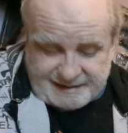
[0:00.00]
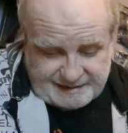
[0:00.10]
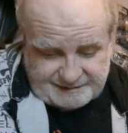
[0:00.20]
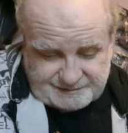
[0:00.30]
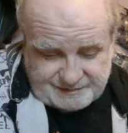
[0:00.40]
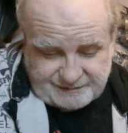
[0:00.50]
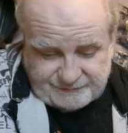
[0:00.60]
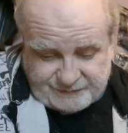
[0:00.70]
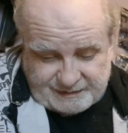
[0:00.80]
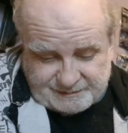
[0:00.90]
in sort of
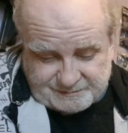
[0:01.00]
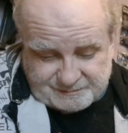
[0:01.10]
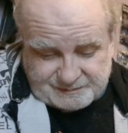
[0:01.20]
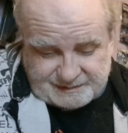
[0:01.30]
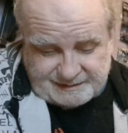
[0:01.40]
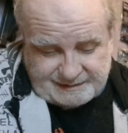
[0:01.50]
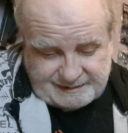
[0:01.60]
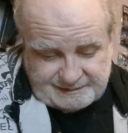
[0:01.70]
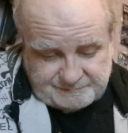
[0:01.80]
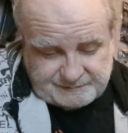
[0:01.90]
films
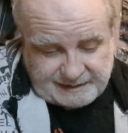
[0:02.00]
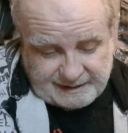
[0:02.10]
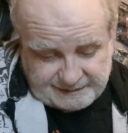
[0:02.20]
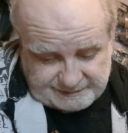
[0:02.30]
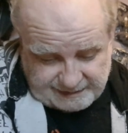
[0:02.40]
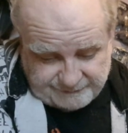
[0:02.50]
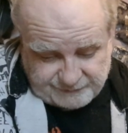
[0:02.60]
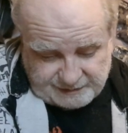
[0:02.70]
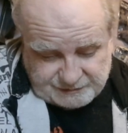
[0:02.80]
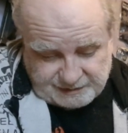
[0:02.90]
like, say,
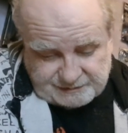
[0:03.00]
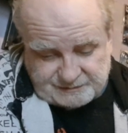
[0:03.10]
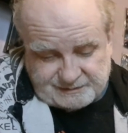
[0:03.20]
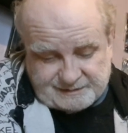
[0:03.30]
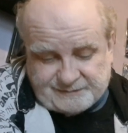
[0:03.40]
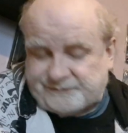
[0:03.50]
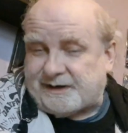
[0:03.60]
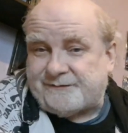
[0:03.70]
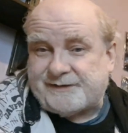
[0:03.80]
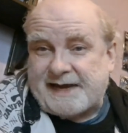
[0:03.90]
Fragile
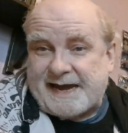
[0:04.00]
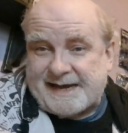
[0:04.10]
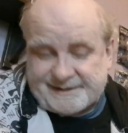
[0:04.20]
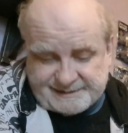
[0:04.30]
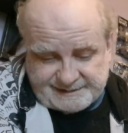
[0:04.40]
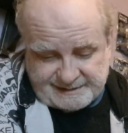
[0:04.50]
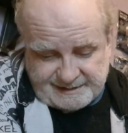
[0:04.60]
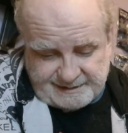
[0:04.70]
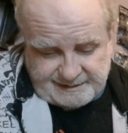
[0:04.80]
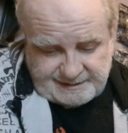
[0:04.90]
2005, Cass
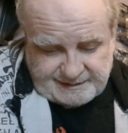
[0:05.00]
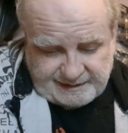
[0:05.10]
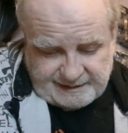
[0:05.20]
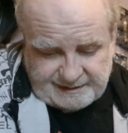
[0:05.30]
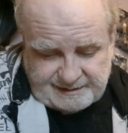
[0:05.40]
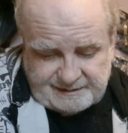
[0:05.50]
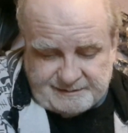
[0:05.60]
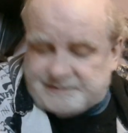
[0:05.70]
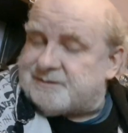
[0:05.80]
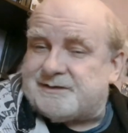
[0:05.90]

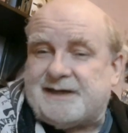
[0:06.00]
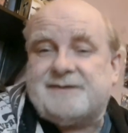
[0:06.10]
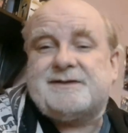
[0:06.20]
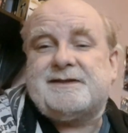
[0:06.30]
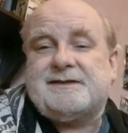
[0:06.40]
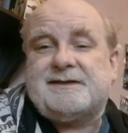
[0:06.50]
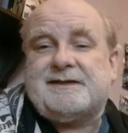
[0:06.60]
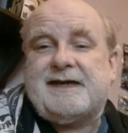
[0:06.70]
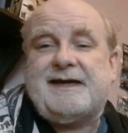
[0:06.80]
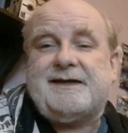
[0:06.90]

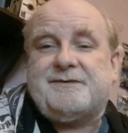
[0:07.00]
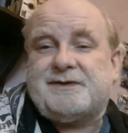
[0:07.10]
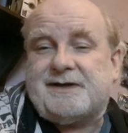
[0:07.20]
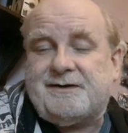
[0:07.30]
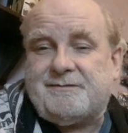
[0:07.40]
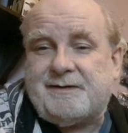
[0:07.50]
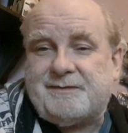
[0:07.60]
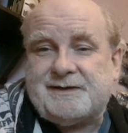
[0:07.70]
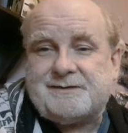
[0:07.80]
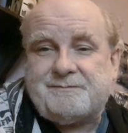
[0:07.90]
2008, which I
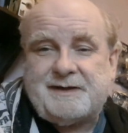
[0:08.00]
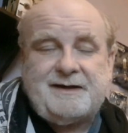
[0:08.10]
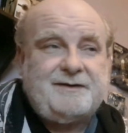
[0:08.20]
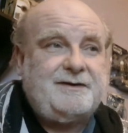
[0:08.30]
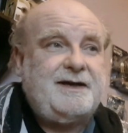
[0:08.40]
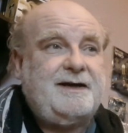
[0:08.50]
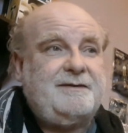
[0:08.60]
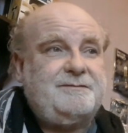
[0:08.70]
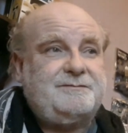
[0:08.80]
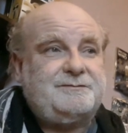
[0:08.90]
remember is about
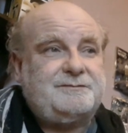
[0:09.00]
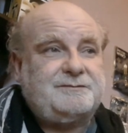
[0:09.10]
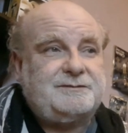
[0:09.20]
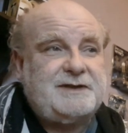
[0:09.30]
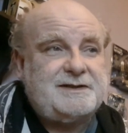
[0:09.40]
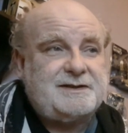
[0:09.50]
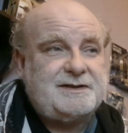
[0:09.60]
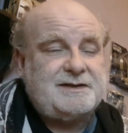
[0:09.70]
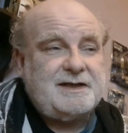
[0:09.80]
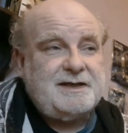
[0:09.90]

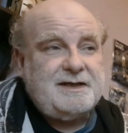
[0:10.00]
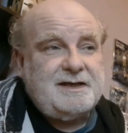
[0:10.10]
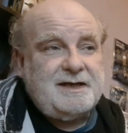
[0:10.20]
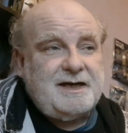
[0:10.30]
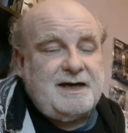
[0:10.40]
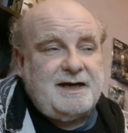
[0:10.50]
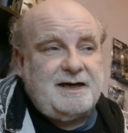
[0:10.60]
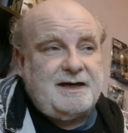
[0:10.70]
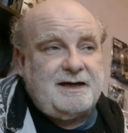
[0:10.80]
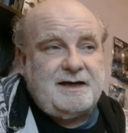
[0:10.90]
this
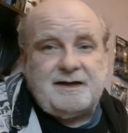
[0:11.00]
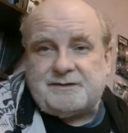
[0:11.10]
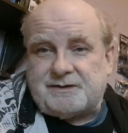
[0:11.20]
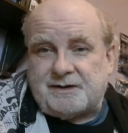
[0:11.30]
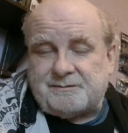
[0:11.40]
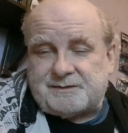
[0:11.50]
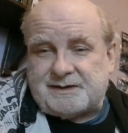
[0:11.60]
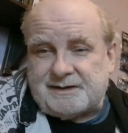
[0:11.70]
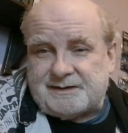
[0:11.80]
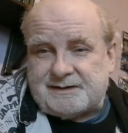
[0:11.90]

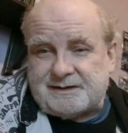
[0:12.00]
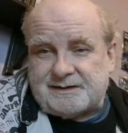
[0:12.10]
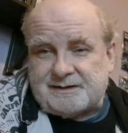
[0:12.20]
adopted